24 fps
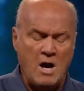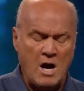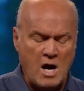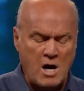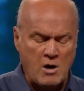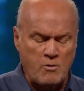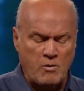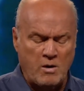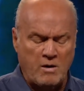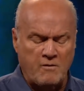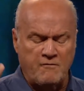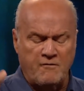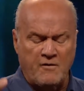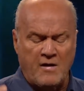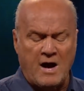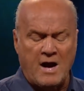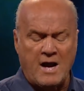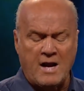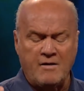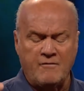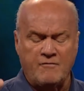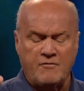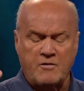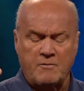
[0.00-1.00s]
A
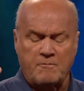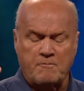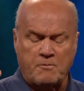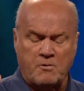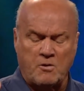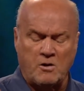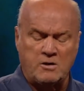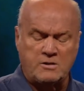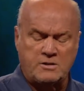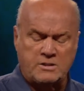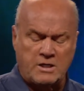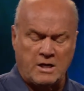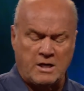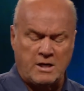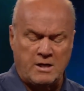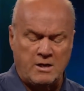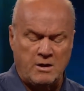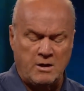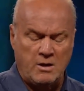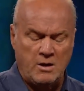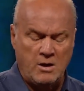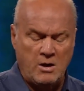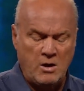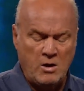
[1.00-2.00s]
revived
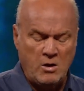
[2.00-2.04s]
person